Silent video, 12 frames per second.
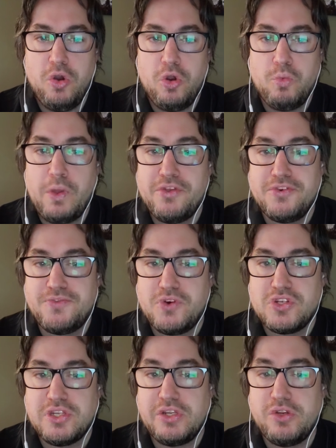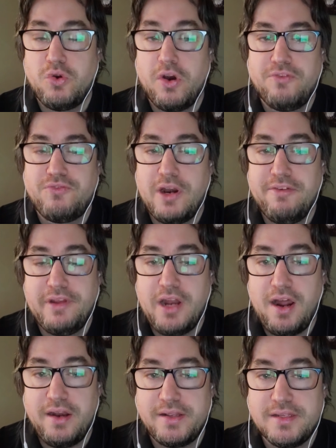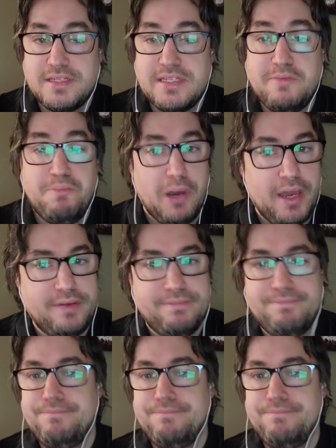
whether it's virtually or in front of an audience, but